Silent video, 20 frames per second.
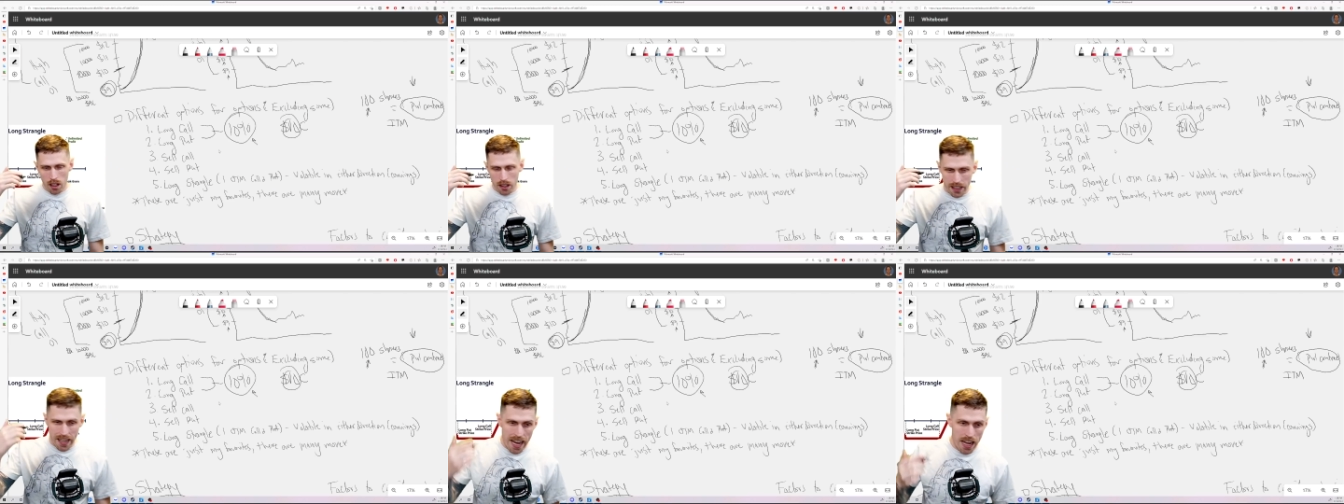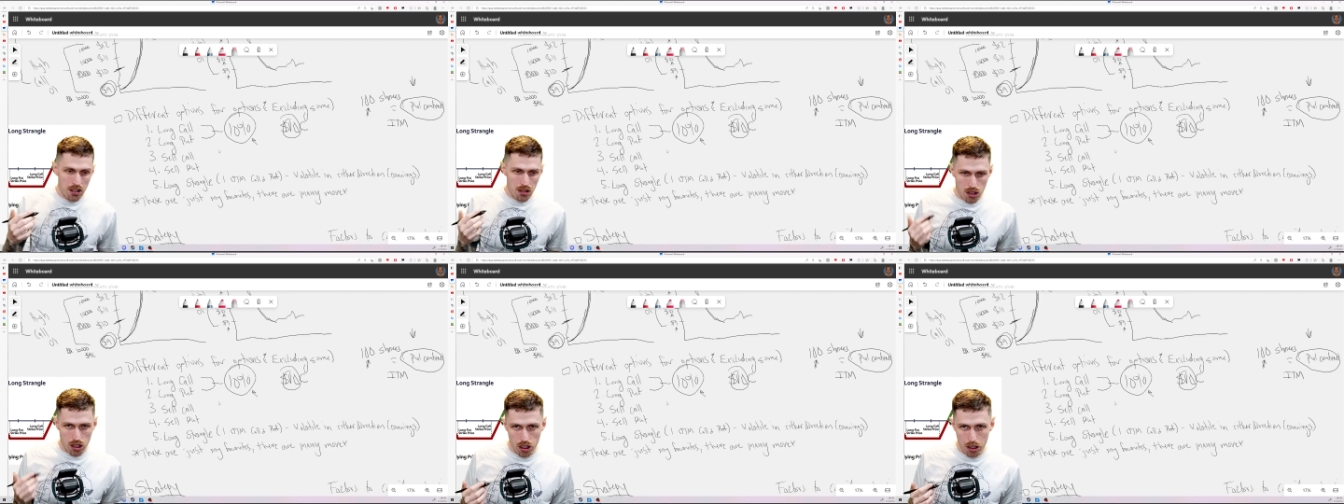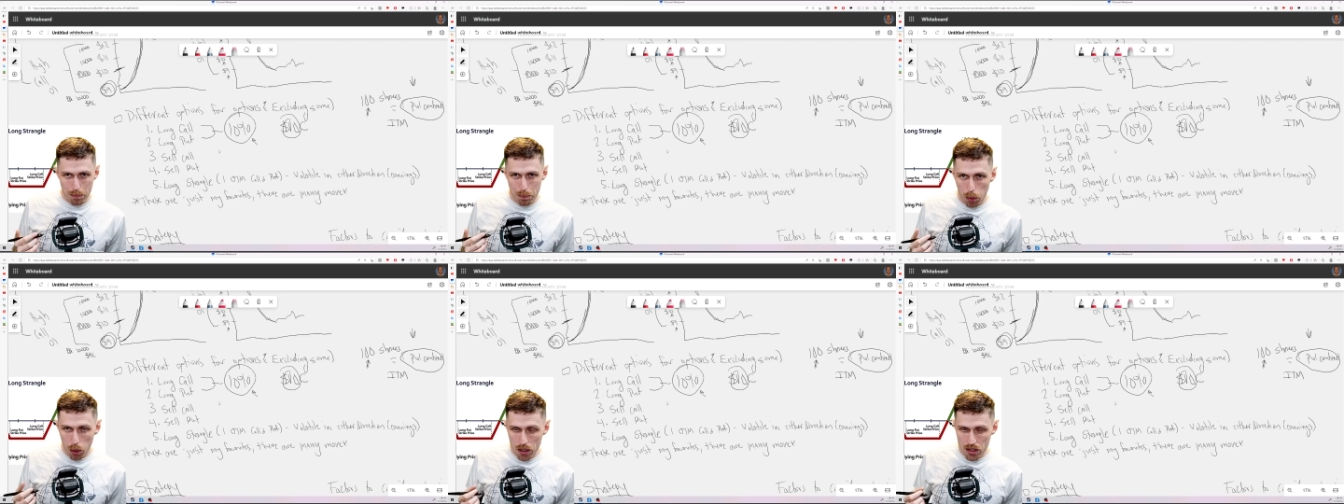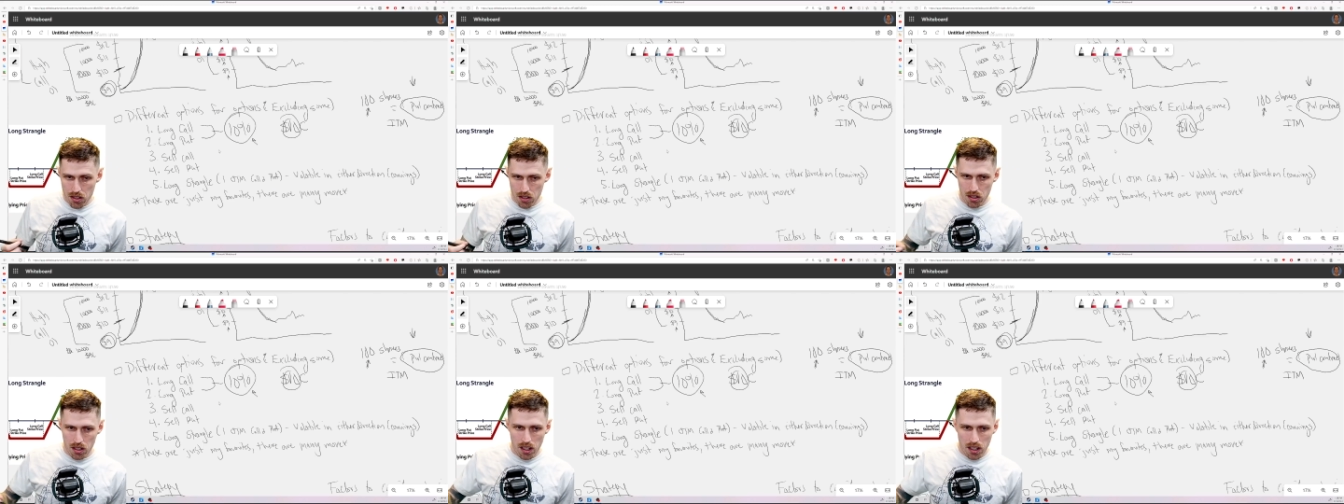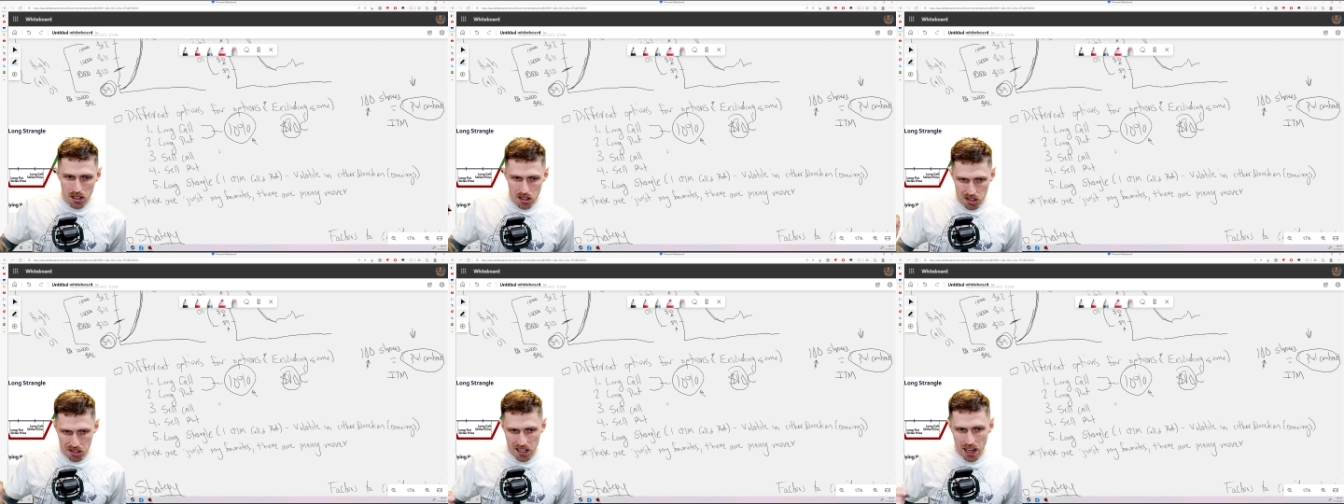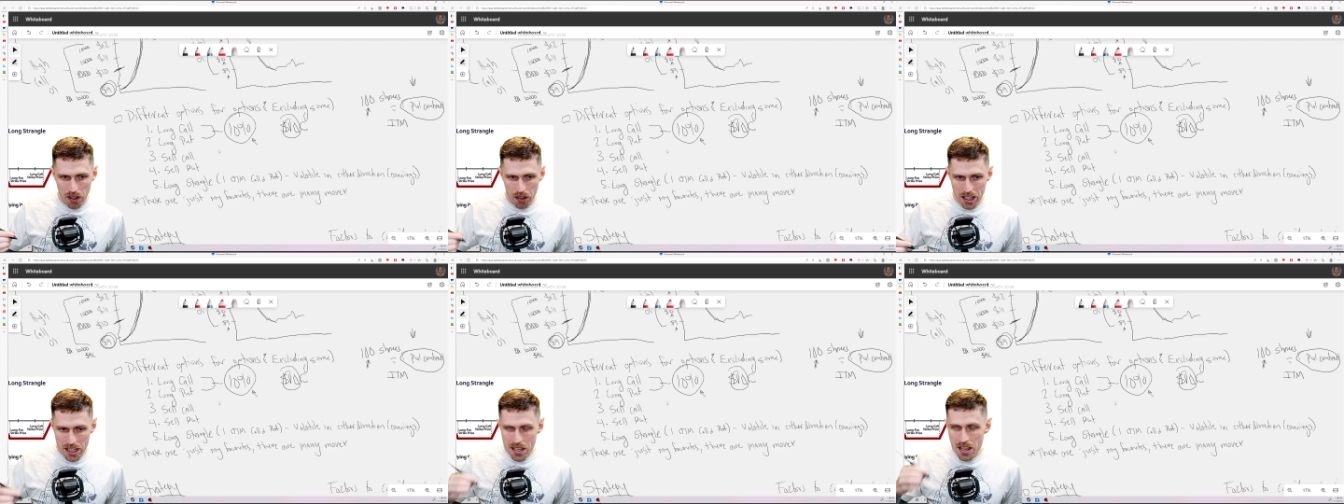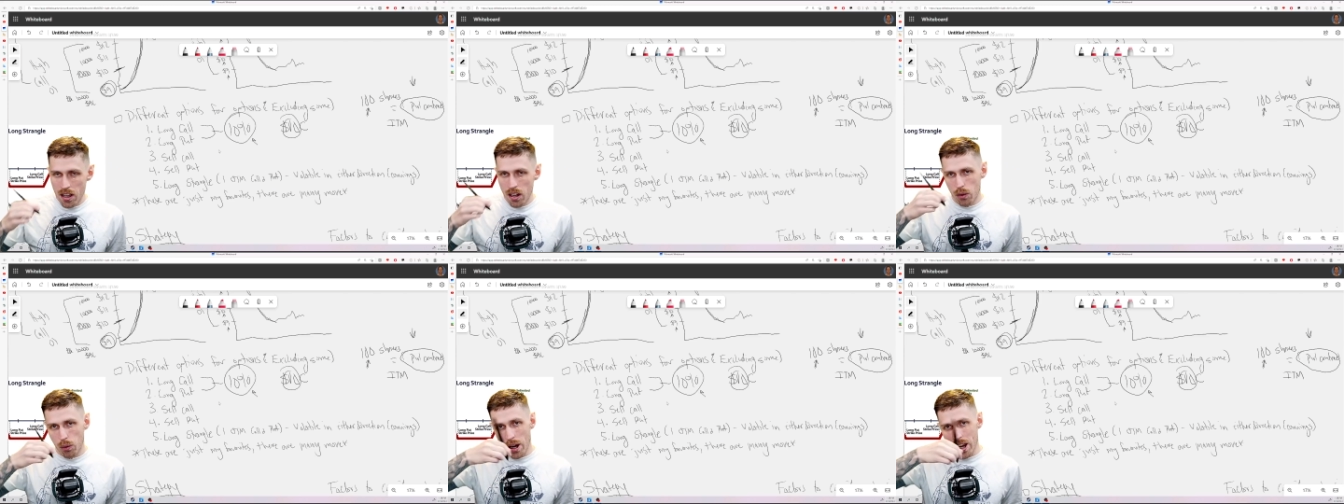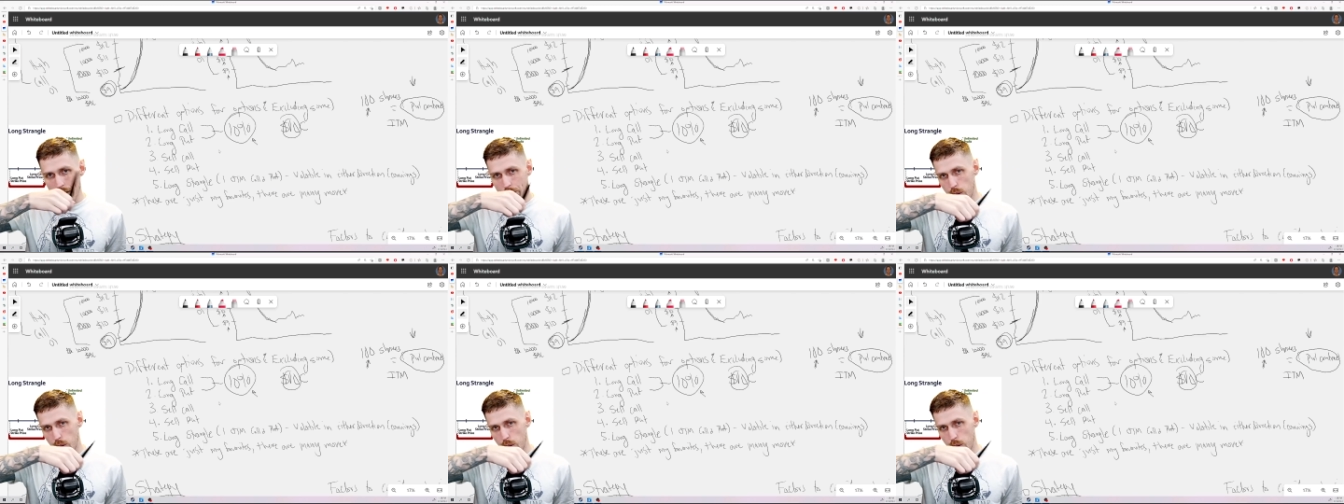cash secured puts, selling, right?